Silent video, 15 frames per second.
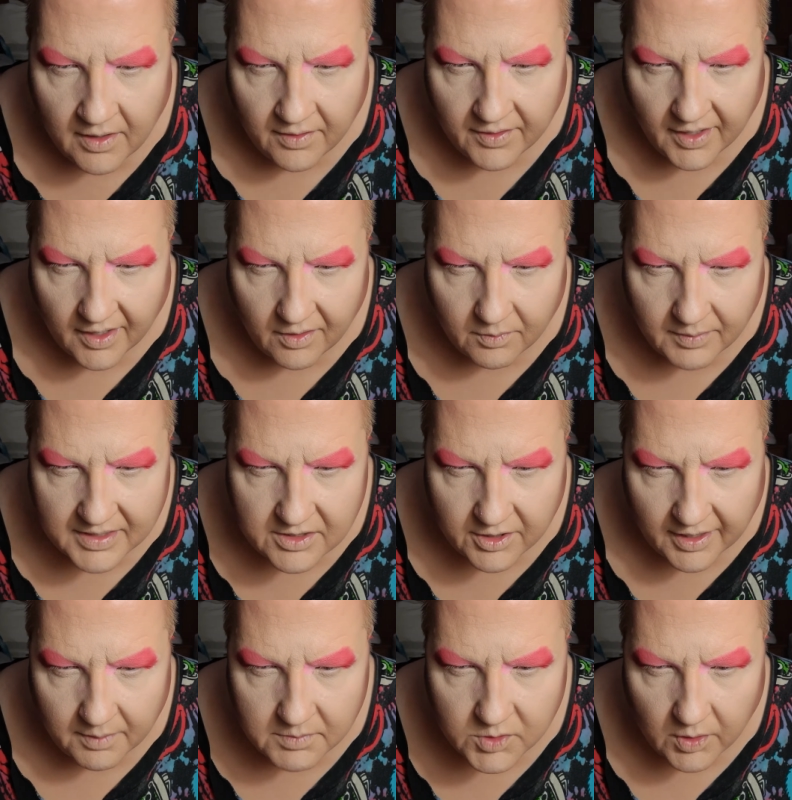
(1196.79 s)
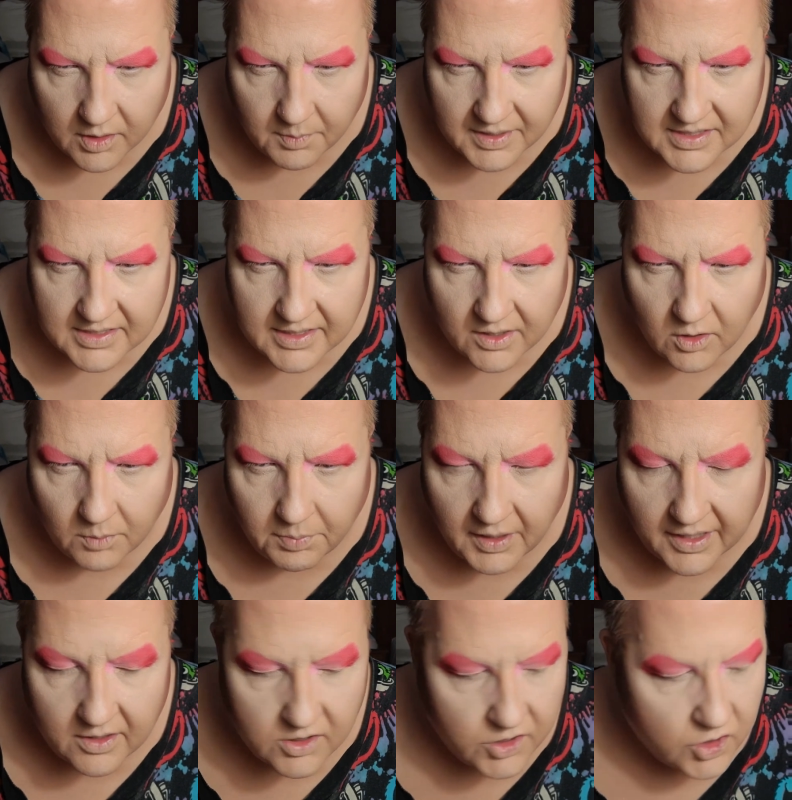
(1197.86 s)
The Hellraiser game is going to be a single
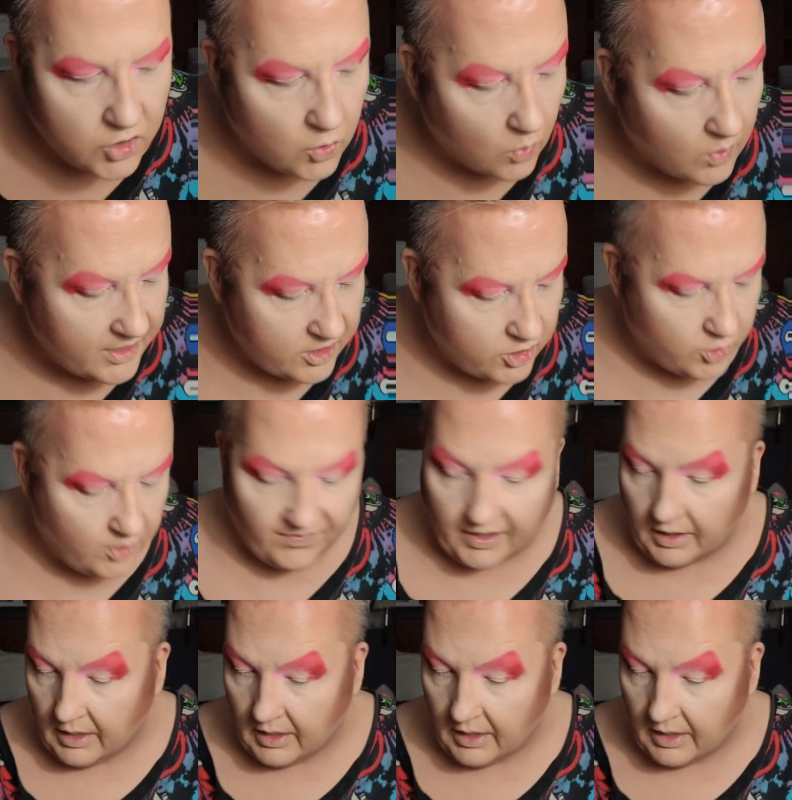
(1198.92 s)
player story driven.